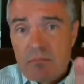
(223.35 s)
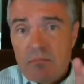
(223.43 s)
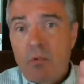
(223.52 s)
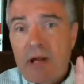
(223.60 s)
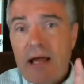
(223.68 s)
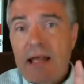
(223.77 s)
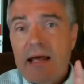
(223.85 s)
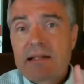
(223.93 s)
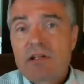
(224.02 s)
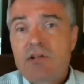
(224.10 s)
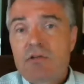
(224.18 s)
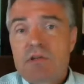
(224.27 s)
but what i like
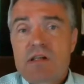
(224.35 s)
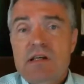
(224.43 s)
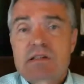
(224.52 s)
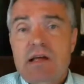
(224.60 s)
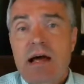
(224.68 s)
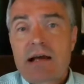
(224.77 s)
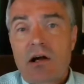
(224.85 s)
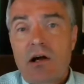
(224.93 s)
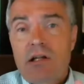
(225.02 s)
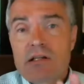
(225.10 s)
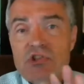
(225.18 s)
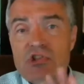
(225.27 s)
to do is this i
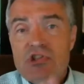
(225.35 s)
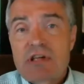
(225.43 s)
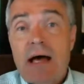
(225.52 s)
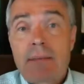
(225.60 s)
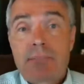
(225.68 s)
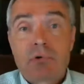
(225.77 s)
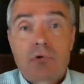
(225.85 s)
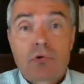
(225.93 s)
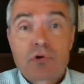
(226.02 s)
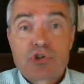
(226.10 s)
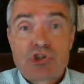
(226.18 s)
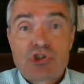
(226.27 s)
call it stop
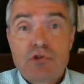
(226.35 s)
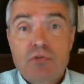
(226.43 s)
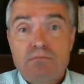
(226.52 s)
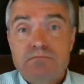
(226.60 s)
or stoop